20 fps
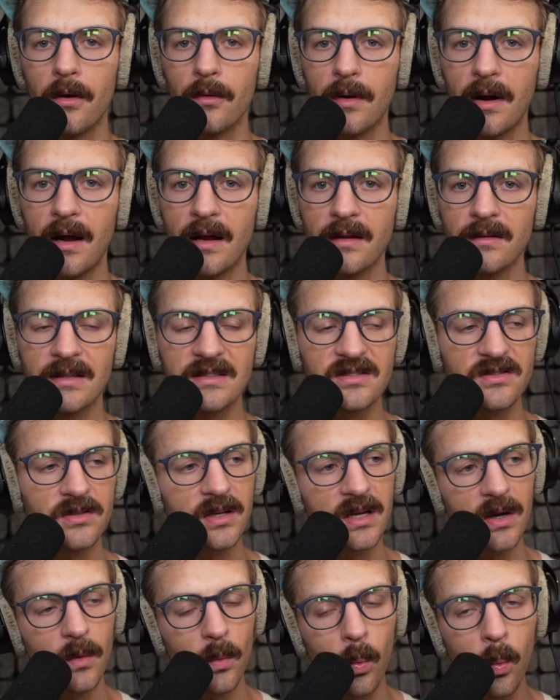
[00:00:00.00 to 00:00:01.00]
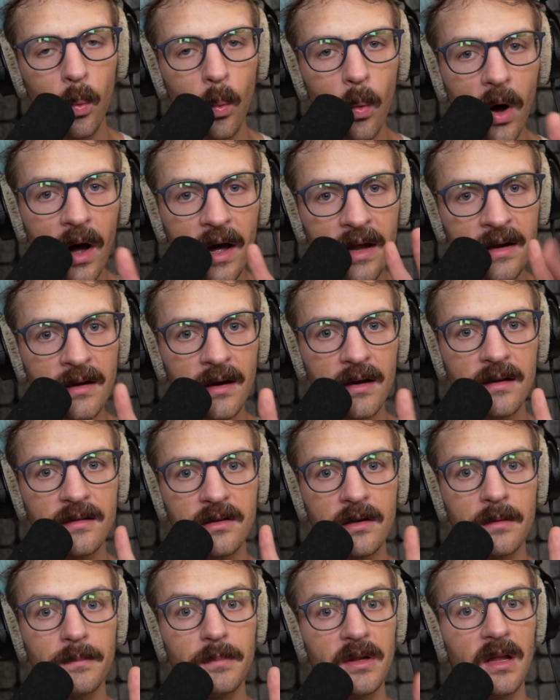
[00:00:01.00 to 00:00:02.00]
right, let's look at one
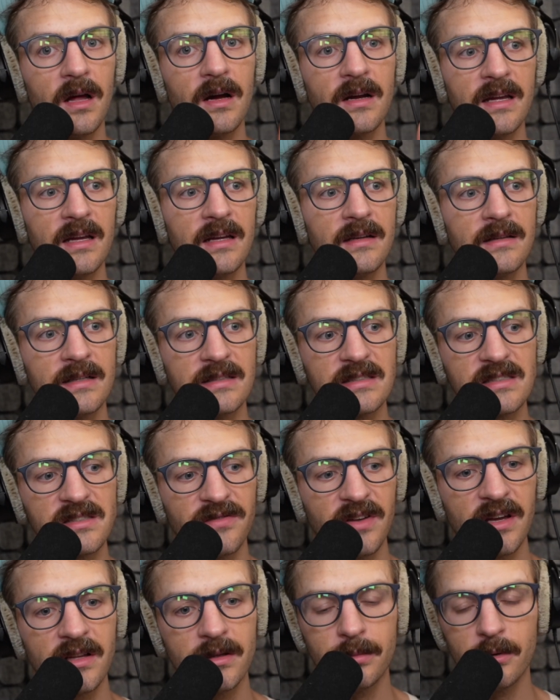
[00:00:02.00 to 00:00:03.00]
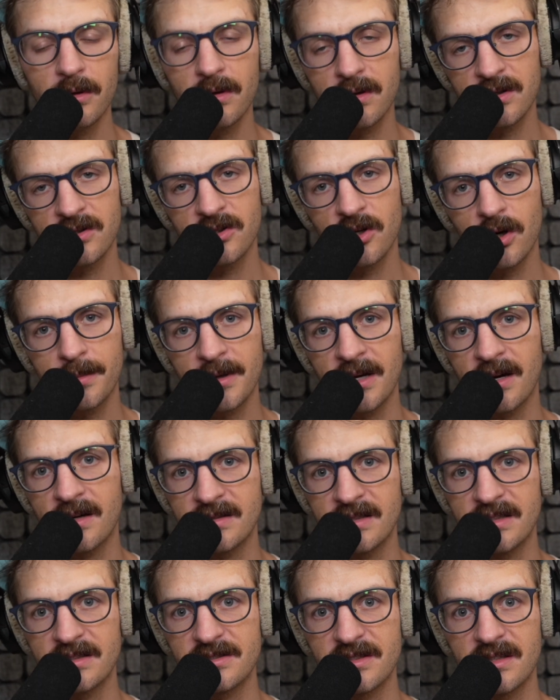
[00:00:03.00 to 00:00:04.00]
other plugin that's available in Adobe
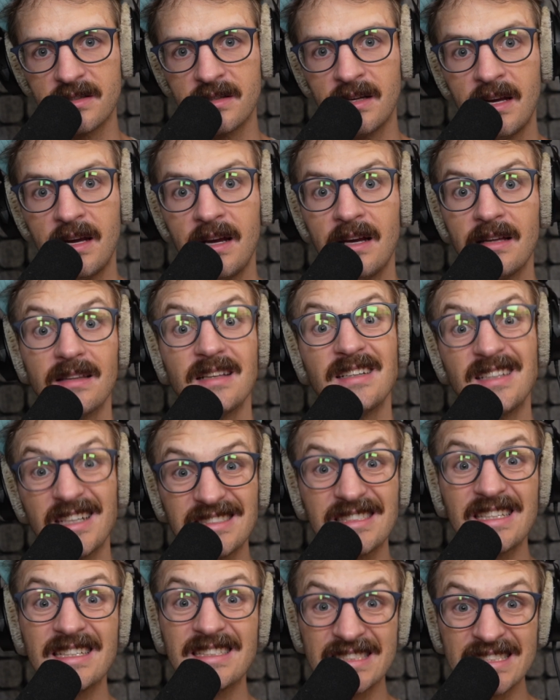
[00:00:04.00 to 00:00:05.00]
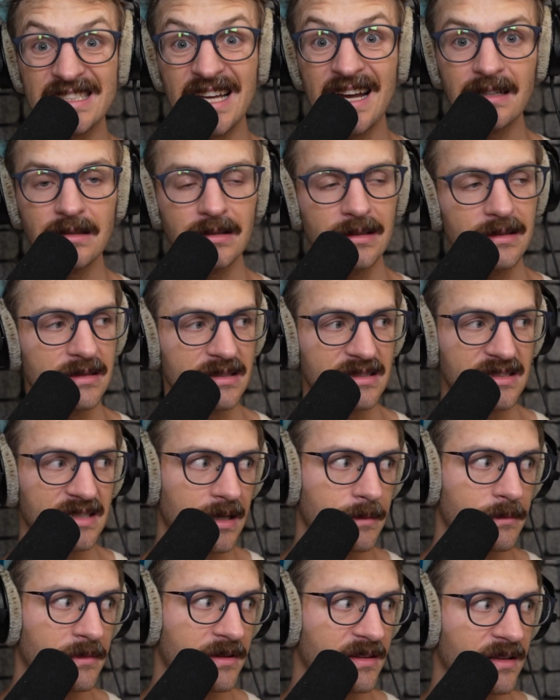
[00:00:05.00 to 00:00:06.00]
Audition that does exactly the
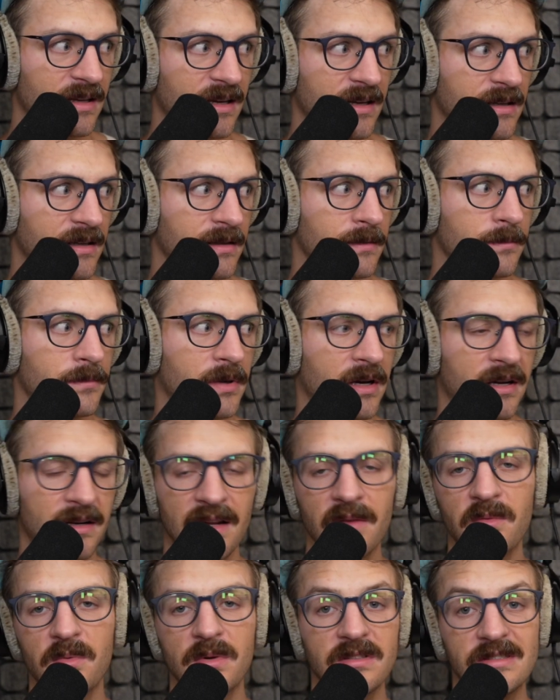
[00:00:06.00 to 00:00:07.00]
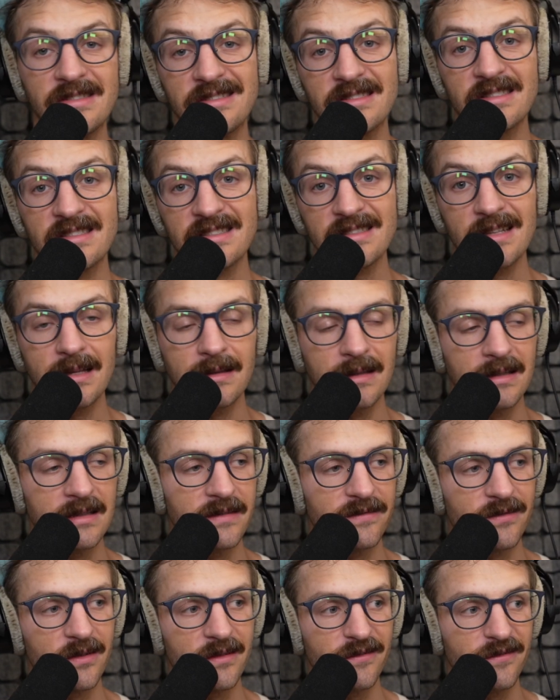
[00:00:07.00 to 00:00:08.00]
same thing, but with just a slightly
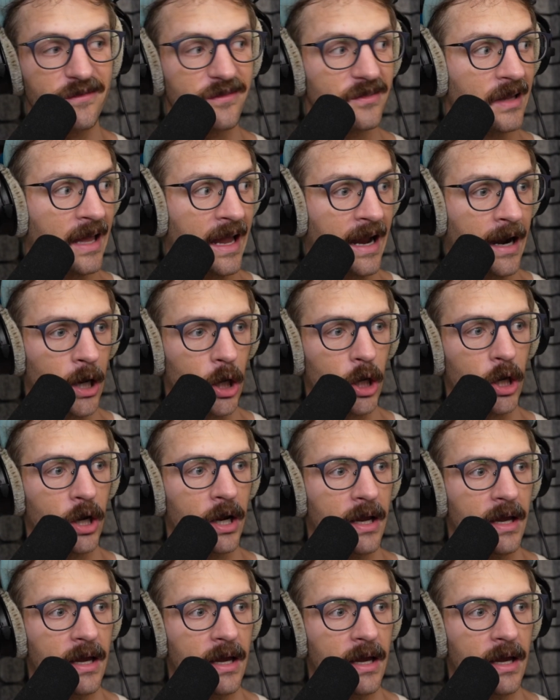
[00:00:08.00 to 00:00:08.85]
different flair.